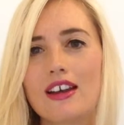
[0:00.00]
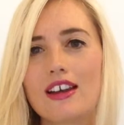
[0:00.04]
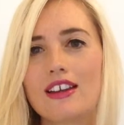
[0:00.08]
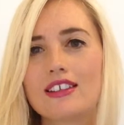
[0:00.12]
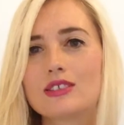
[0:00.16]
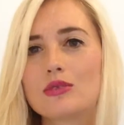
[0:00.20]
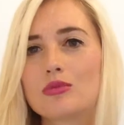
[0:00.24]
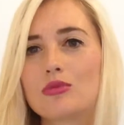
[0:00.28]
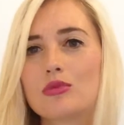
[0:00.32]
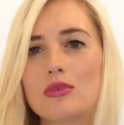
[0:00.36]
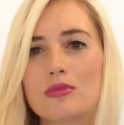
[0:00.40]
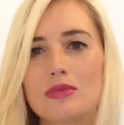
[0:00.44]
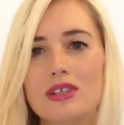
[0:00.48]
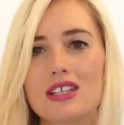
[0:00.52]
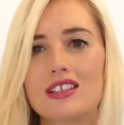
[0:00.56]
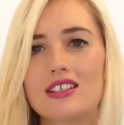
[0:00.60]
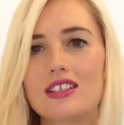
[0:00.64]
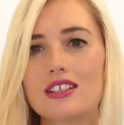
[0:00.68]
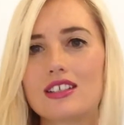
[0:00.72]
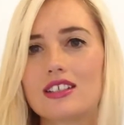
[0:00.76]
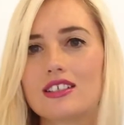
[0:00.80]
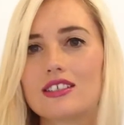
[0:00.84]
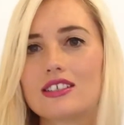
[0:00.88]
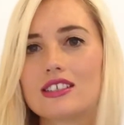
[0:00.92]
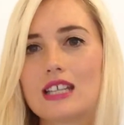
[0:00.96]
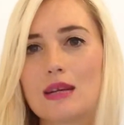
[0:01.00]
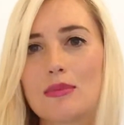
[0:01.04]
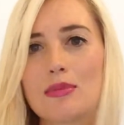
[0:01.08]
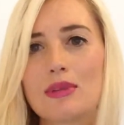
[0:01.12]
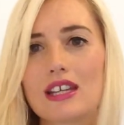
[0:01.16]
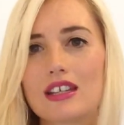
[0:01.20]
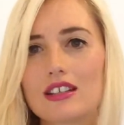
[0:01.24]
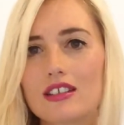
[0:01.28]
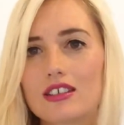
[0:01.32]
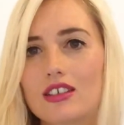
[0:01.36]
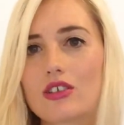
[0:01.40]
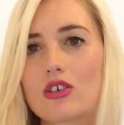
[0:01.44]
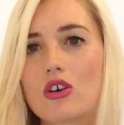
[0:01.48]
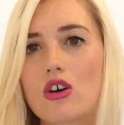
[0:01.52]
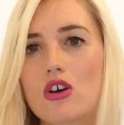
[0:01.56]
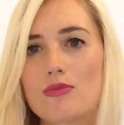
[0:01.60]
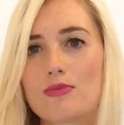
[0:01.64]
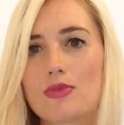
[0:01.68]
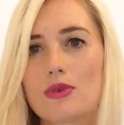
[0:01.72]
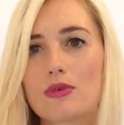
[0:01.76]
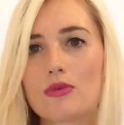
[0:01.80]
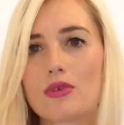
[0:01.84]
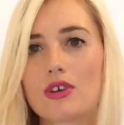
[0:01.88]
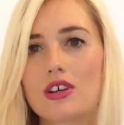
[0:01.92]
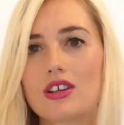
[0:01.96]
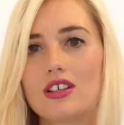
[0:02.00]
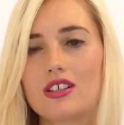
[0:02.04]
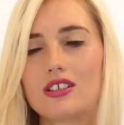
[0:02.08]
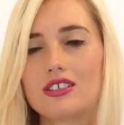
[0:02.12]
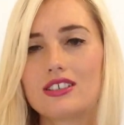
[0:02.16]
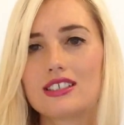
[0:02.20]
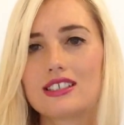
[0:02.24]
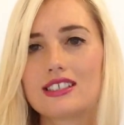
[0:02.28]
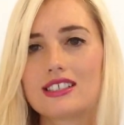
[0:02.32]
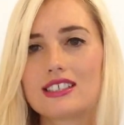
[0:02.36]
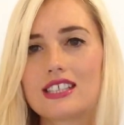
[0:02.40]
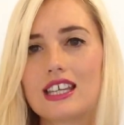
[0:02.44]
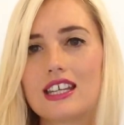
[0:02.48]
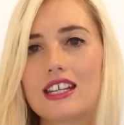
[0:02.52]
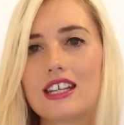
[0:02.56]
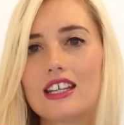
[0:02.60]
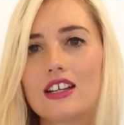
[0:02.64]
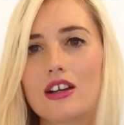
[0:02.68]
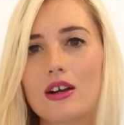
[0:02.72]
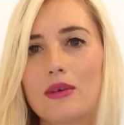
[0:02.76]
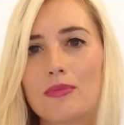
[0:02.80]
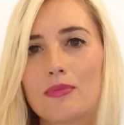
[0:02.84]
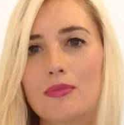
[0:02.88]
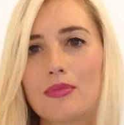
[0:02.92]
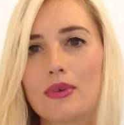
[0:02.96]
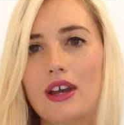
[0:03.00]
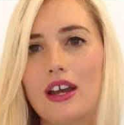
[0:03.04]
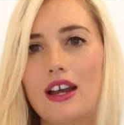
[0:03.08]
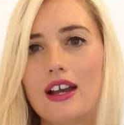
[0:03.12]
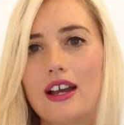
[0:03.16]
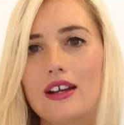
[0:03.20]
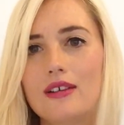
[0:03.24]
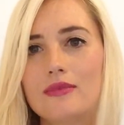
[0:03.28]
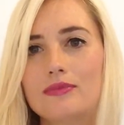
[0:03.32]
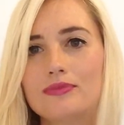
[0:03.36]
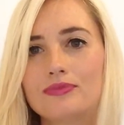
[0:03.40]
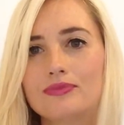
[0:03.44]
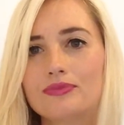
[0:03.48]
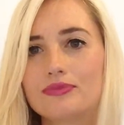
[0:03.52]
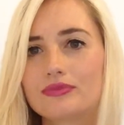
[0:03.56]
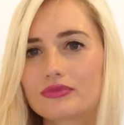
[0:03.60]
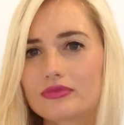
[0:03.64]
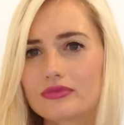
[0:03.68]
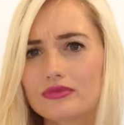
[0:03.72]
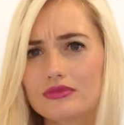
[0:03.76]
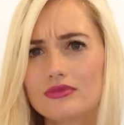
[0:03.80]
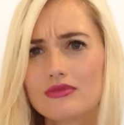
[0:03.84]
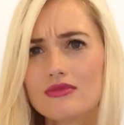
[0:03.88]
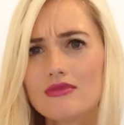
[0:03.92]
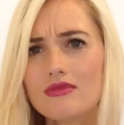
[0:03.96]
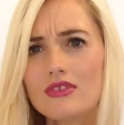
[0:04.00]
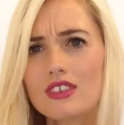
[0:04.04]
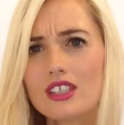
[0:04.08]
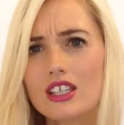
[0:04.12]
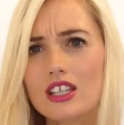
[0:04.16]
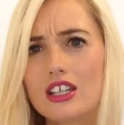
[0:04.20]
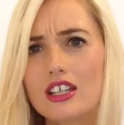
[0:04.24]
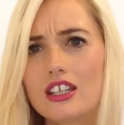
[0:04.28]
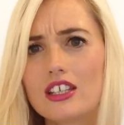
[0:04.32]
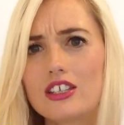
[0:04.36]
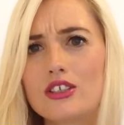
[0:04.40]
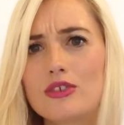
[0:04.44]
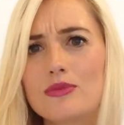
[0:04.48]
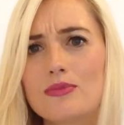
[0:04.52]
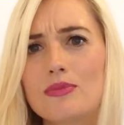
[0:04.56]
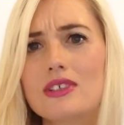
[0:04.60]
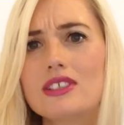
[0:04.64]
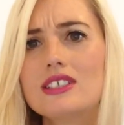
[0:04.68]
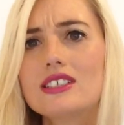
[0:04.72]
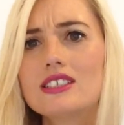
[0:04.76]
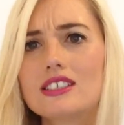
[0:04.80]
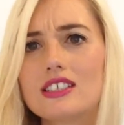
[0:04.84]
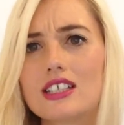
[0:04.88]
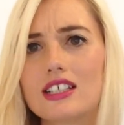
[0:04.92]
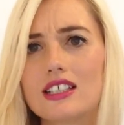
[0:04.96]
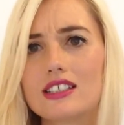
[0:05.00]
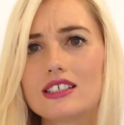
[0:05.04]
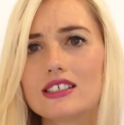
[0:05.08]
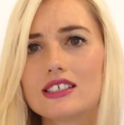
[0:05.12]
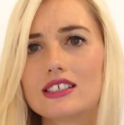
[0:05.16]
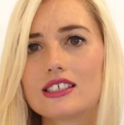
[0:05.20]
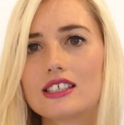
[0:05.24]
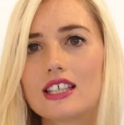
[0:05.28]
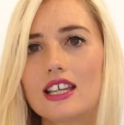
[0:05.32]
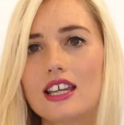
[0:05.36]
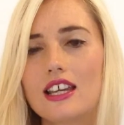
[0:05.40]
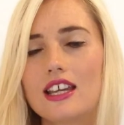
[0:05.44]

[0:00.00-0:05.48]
as a woman and stepping out of the corporate world and setting up um, a new business,